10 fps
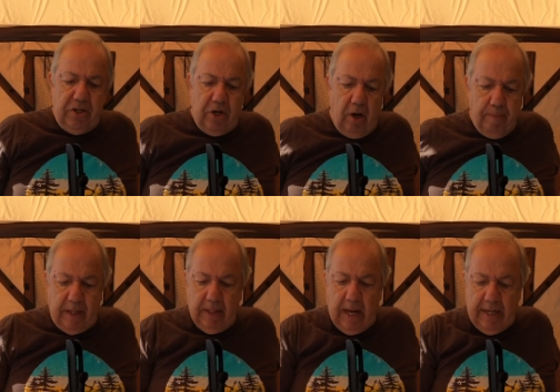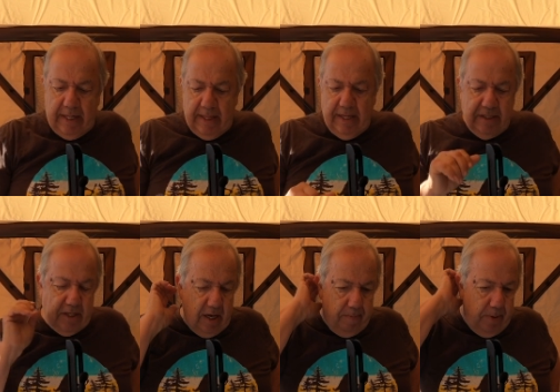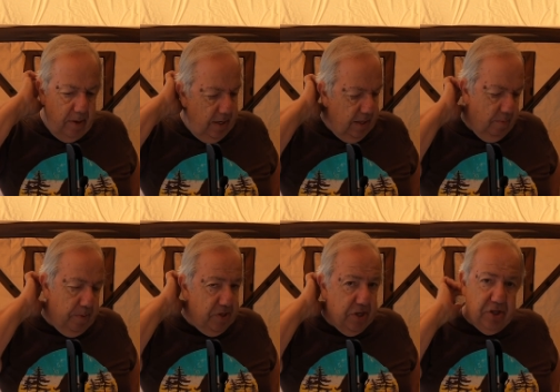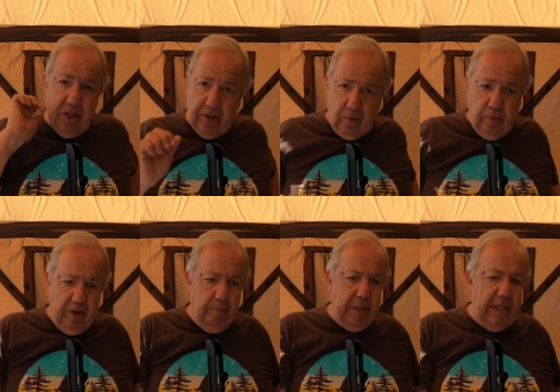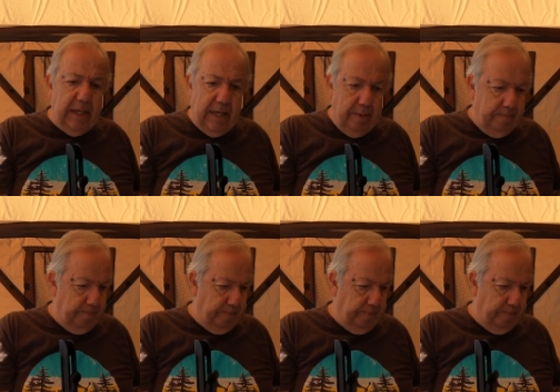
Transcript: to start by lining these up in the position they're going to be in.